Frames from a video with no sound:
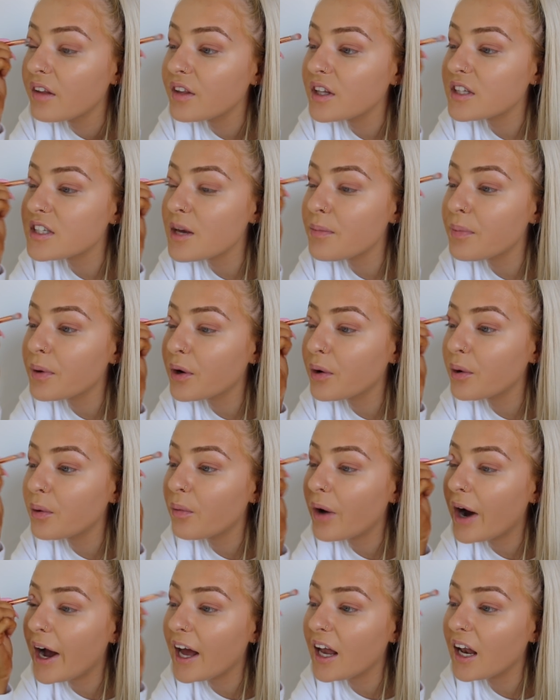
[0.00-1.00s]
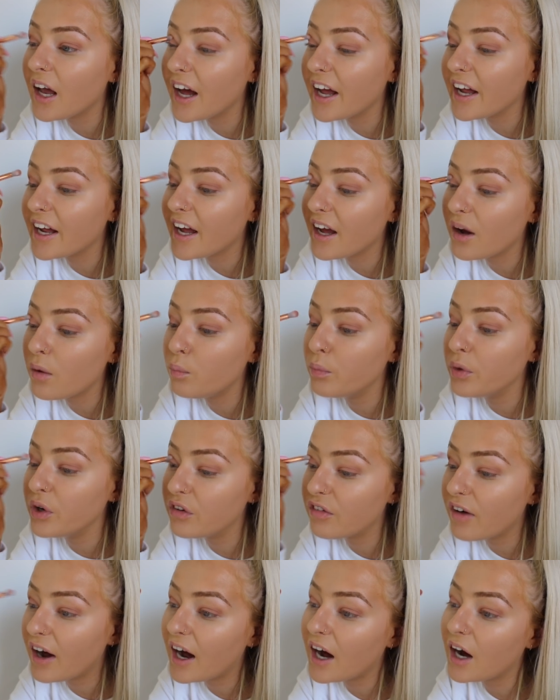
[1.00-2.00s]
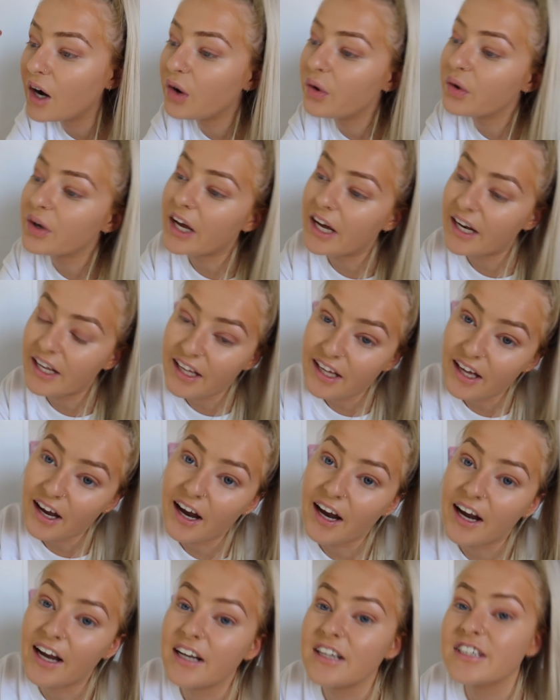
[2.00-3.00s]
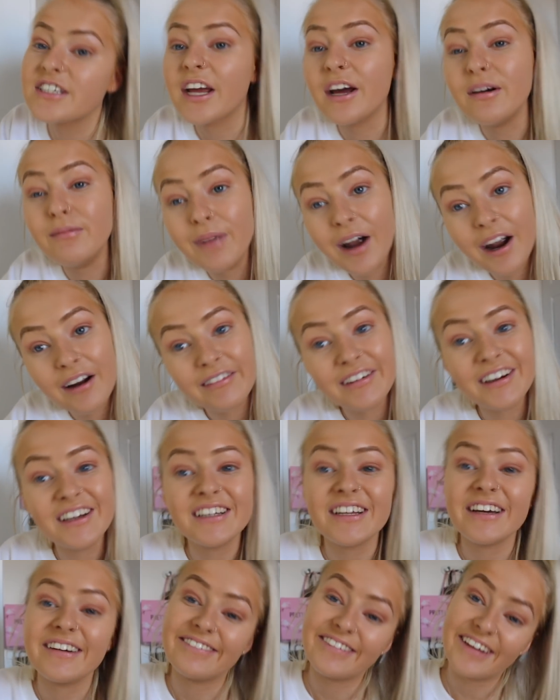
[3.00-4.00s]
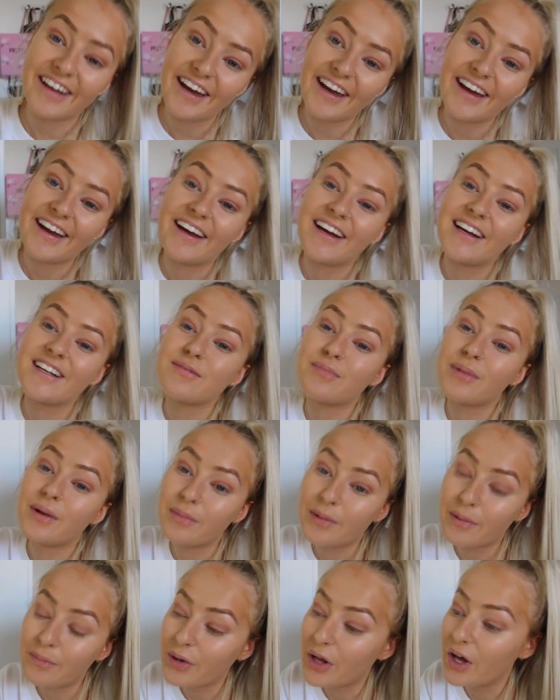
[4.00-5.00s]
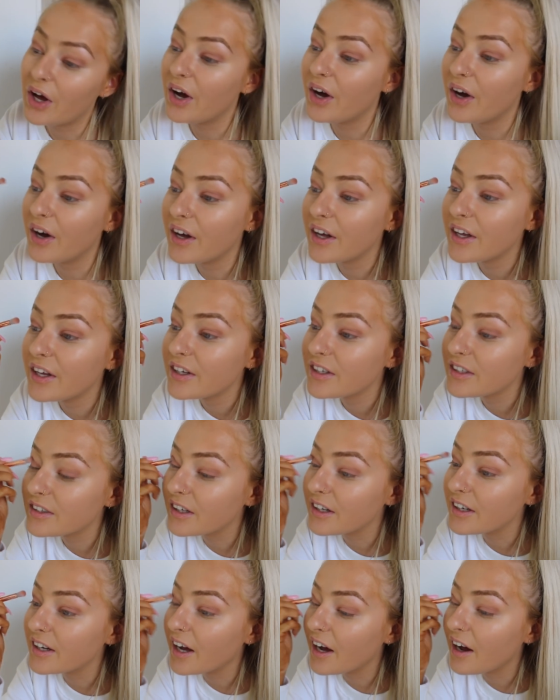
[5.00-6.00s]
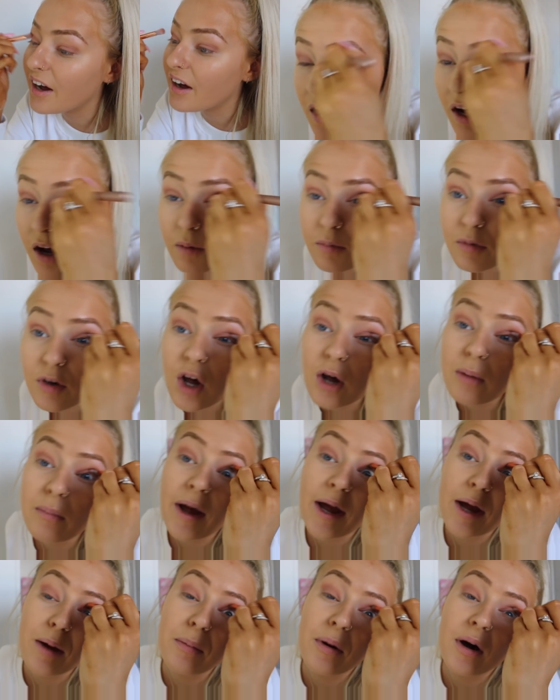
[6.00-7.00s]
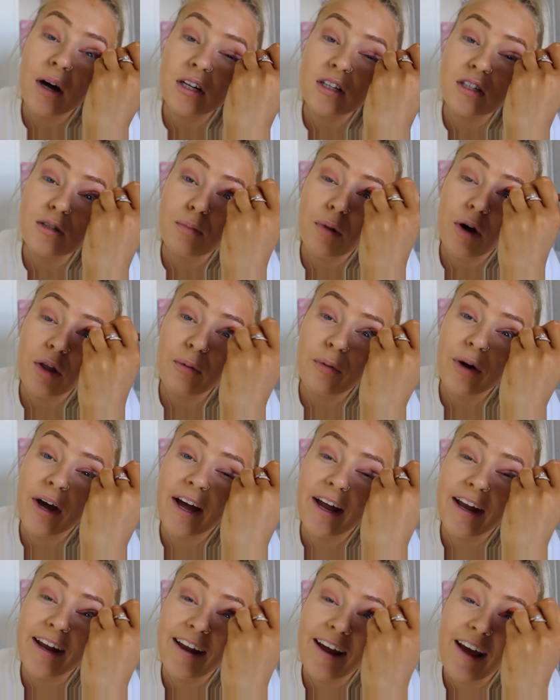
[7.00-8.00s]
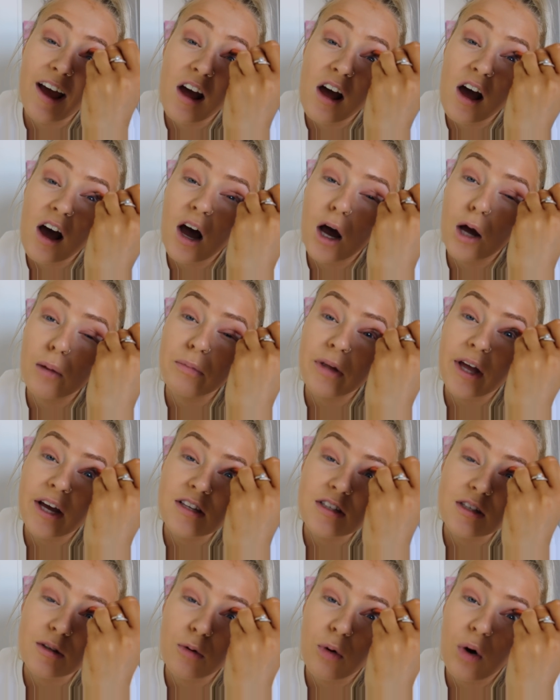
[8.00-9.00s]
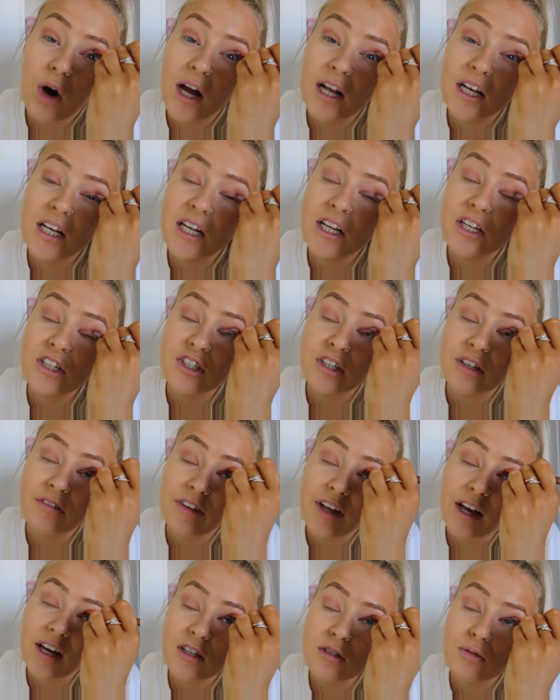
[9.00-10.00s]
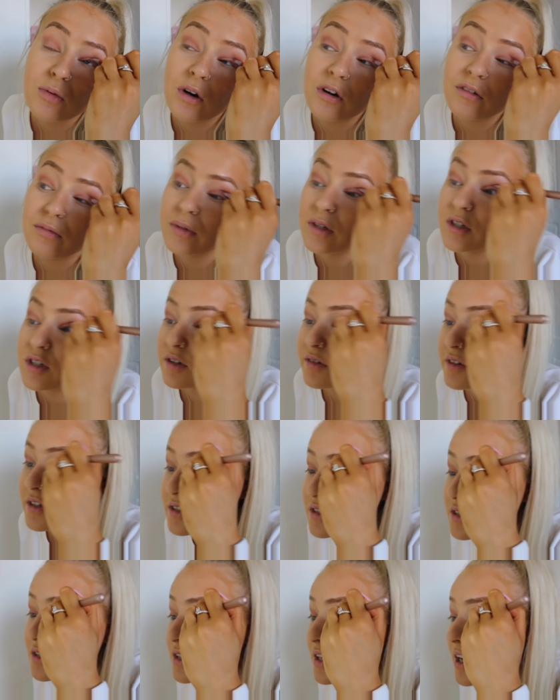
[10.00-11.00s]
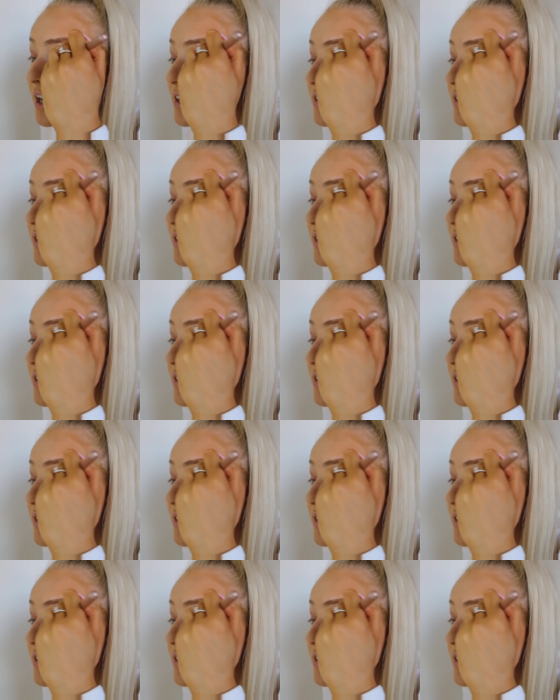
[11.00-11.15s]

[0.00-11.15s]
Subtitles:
the typical way, like move out, get engaged, get married, have kids, blah, blah, blah. So yeah, I'm no makeup artist, by the way. I'm guessing what, I literally have guessed what I've been doing since the